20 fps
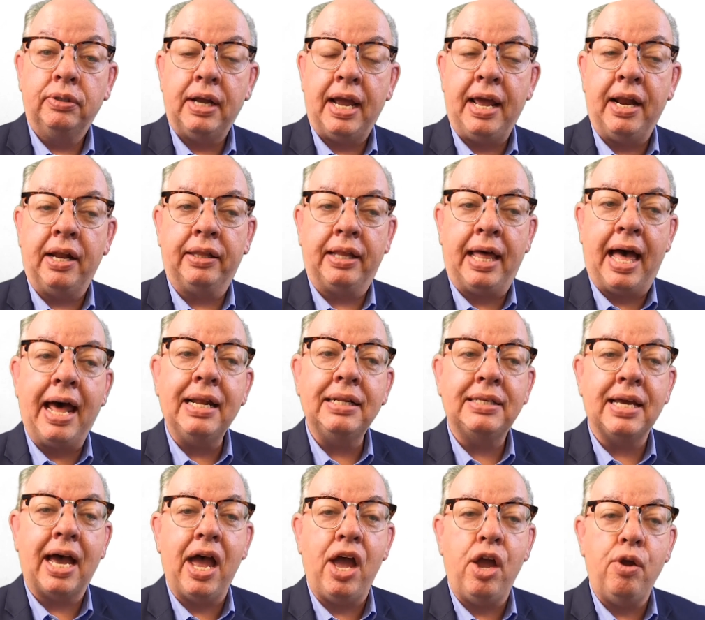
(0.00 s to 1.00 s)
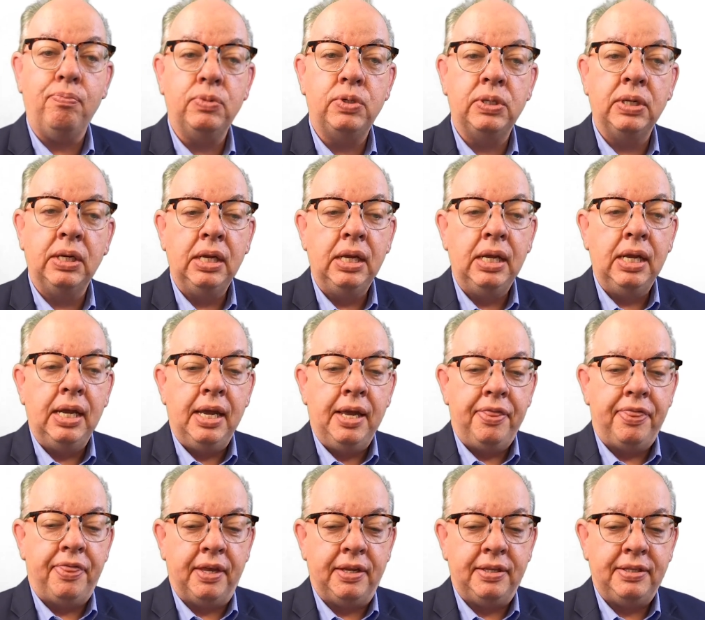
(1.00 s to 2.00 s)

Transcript: And a lot of times, the